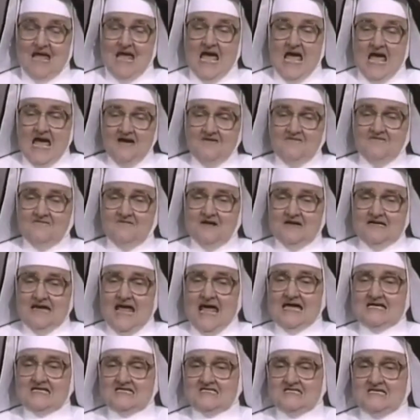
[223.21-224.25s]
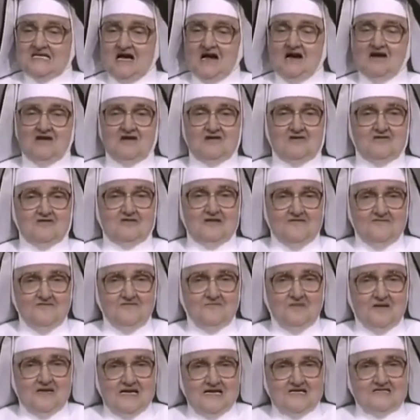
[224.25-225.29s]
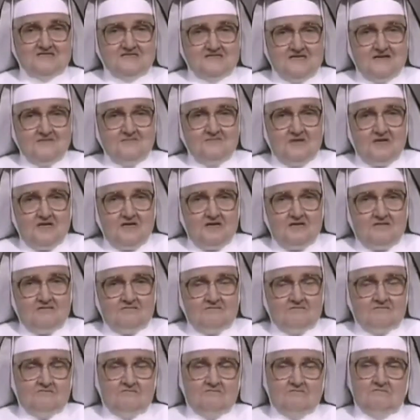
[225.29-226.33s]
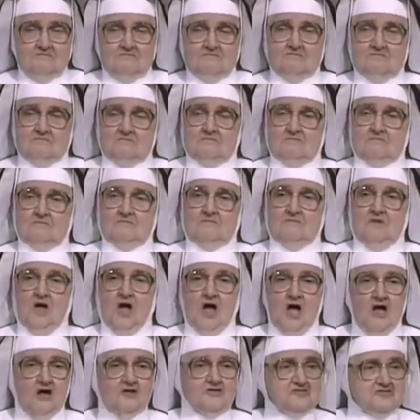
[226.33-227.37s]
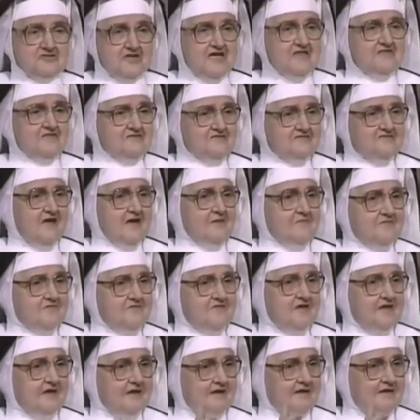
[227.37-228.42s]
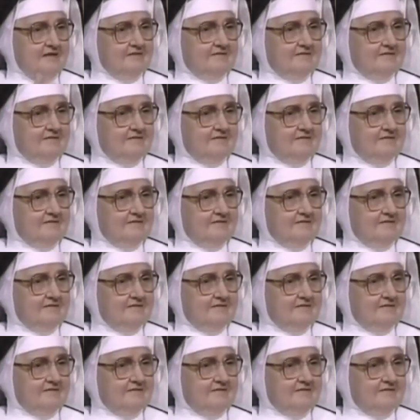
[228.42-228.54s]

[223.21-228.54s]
Every nasty article everybody has sent me all say the same thing.